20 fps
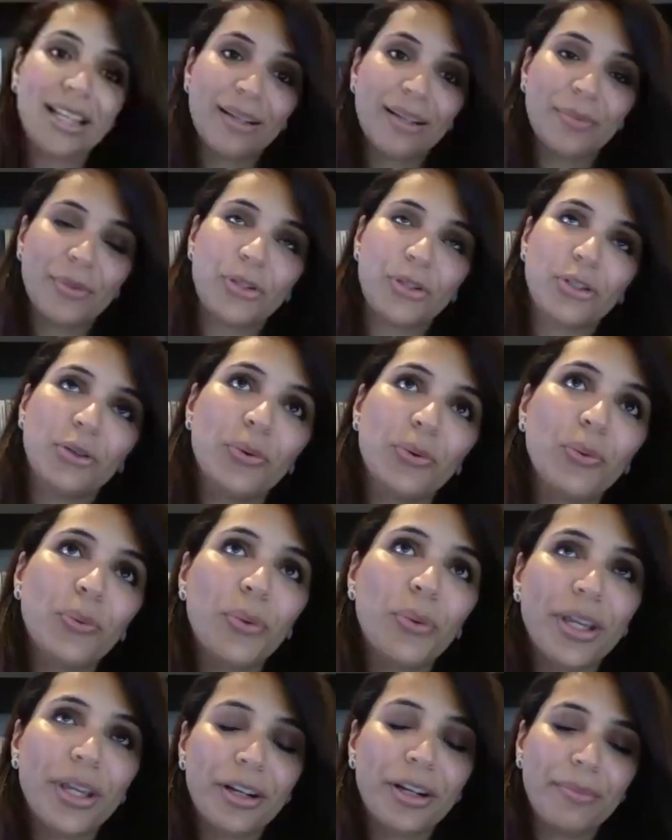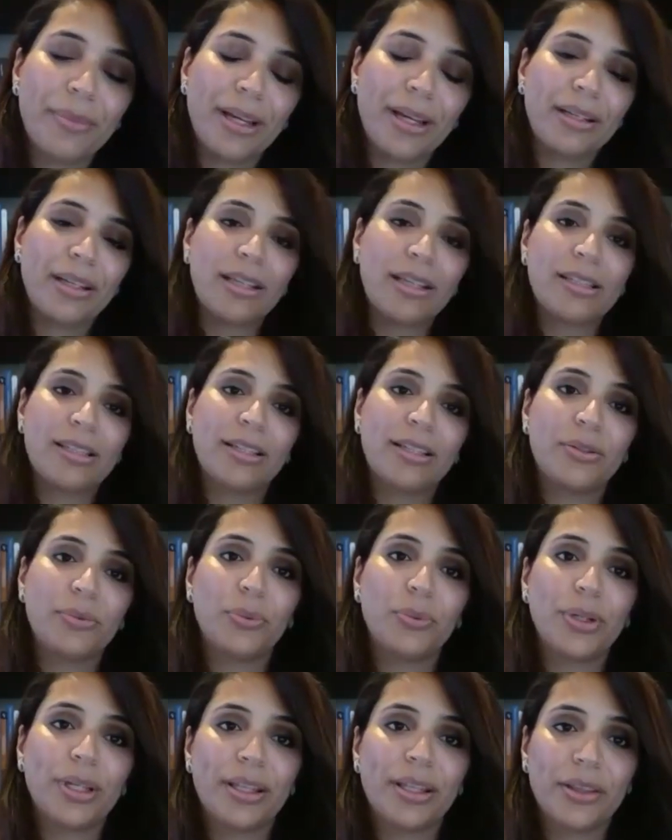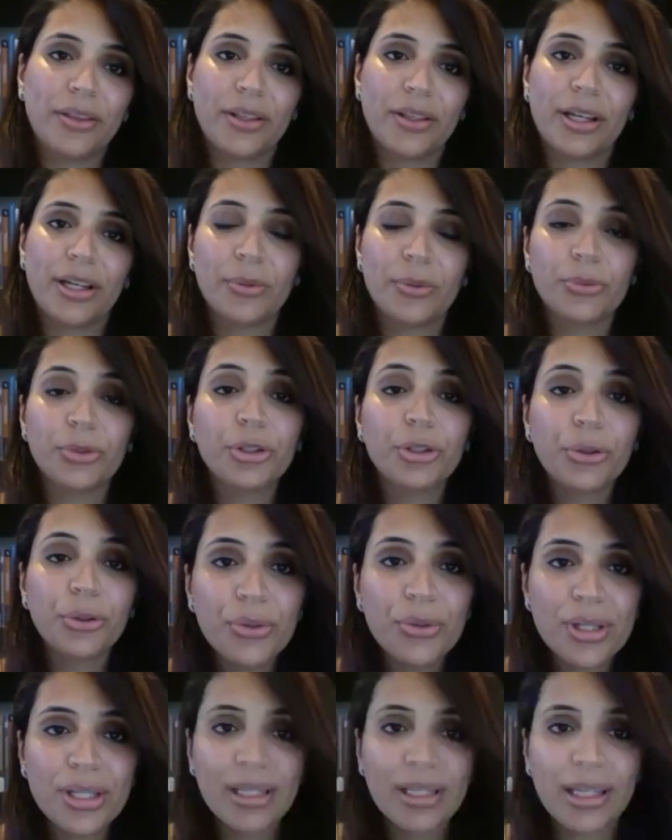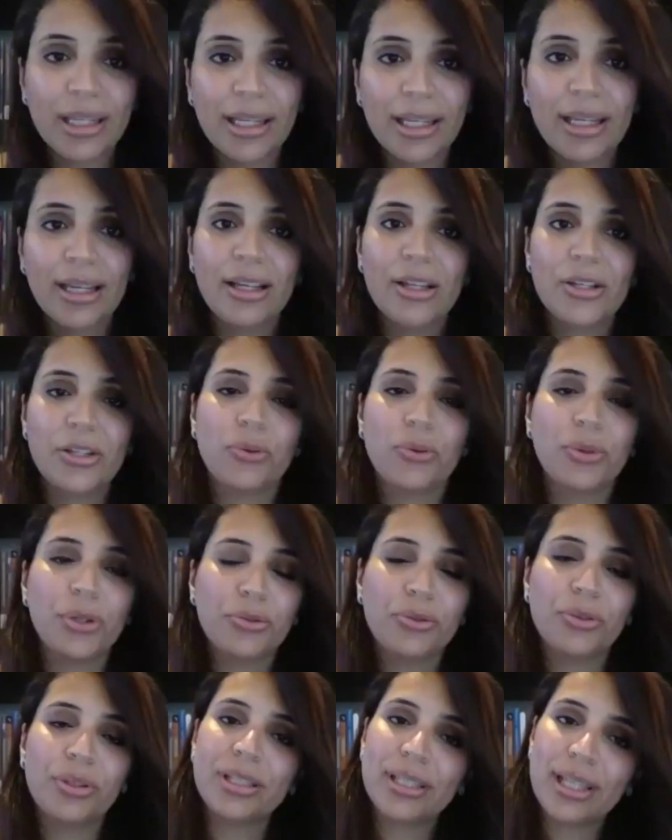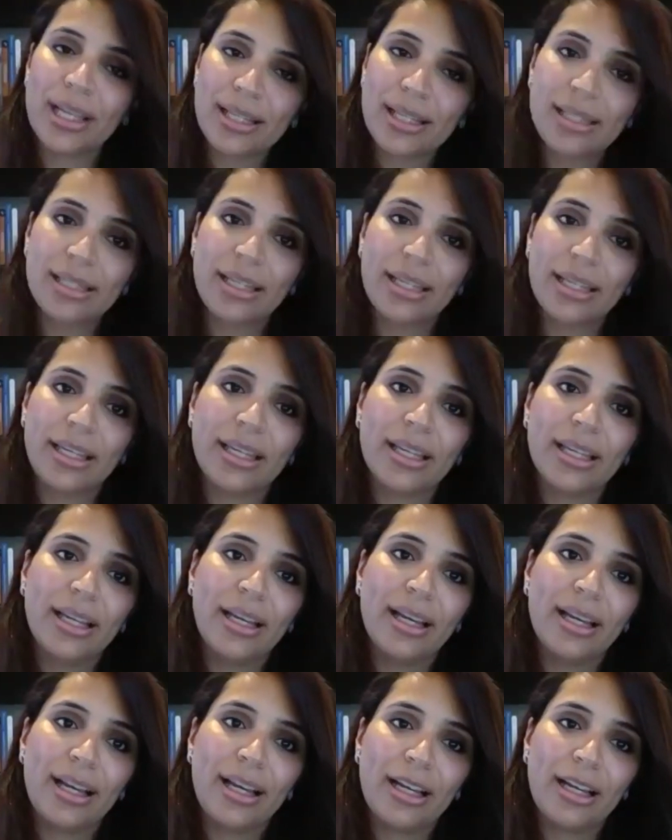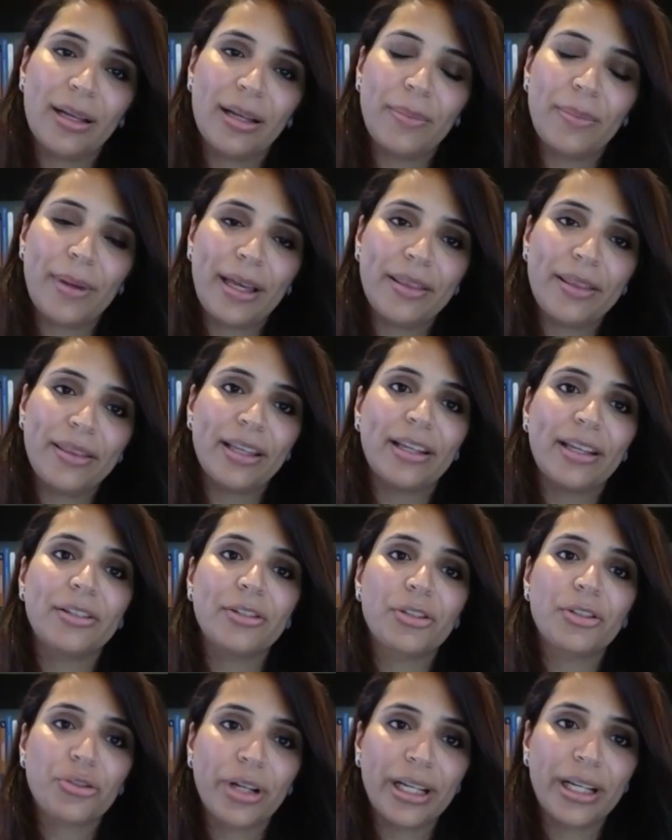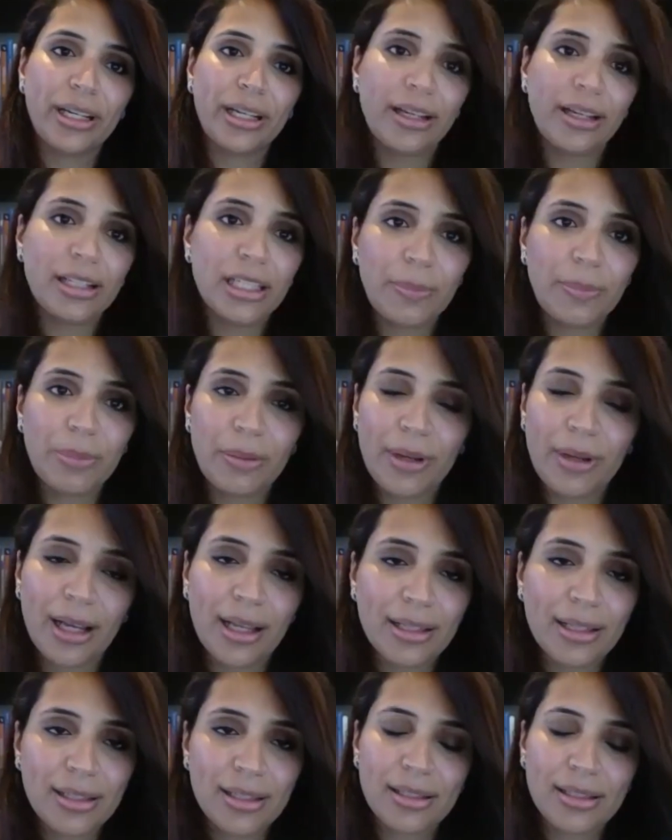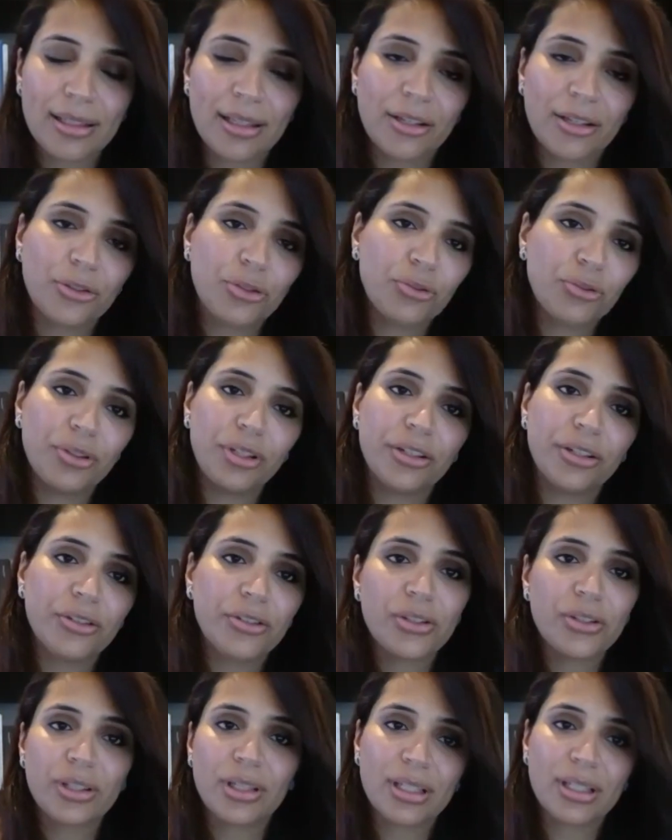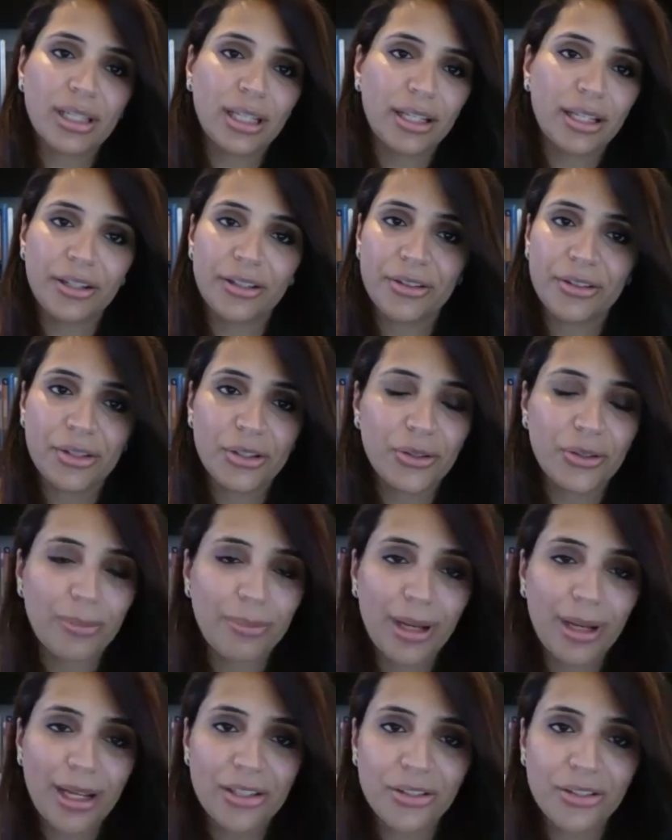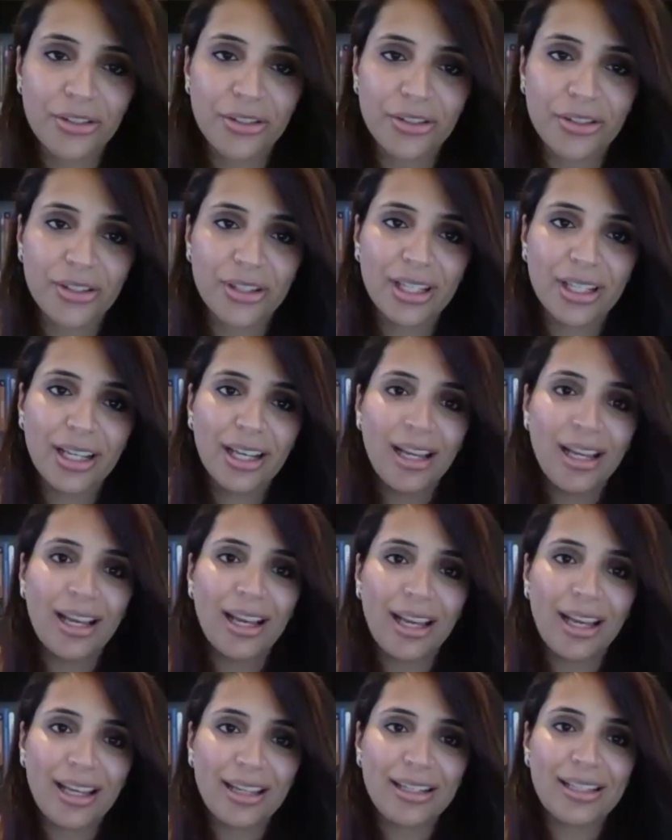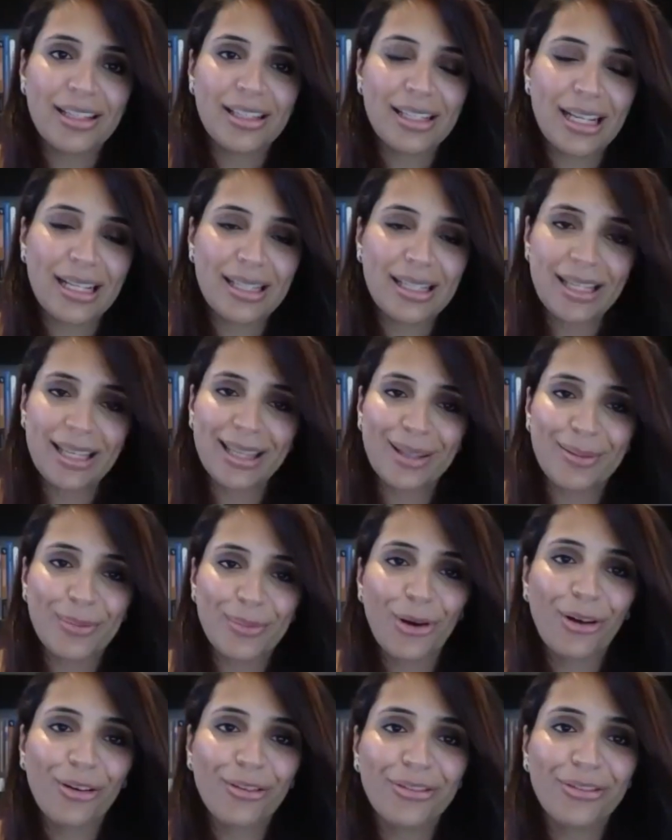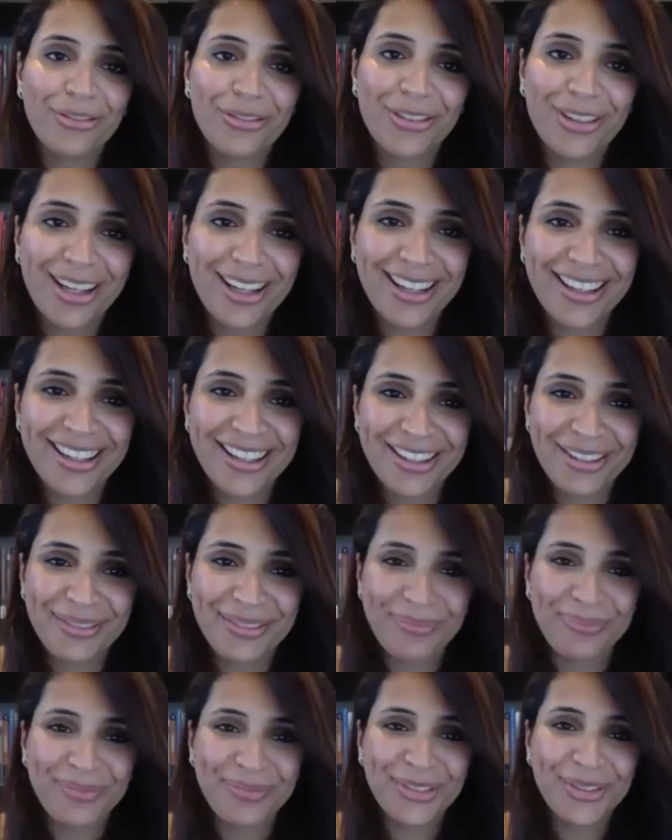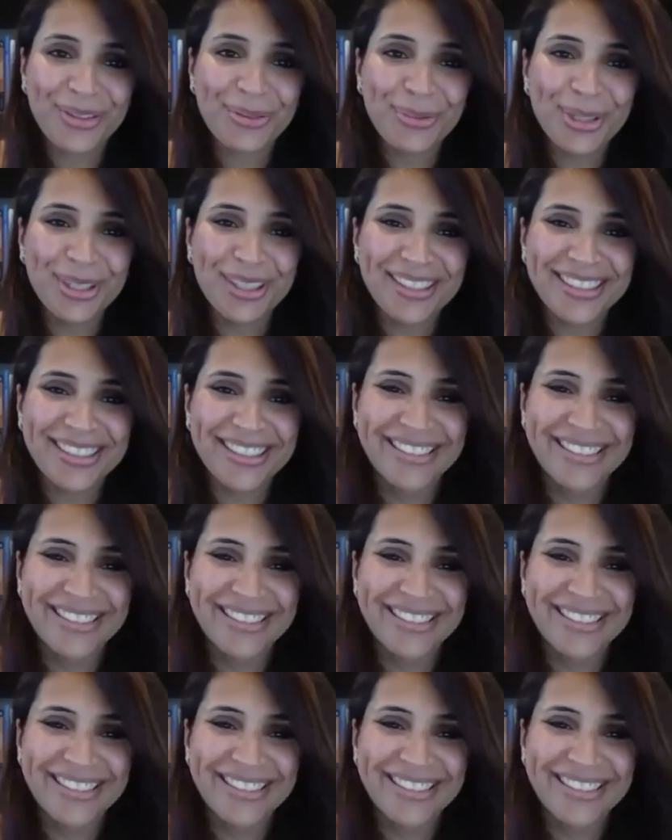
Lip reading: so we are mandated with recruiting, so we do the testing and then training diplomats, juniors to seniors to ambassadors, and setting them off the world.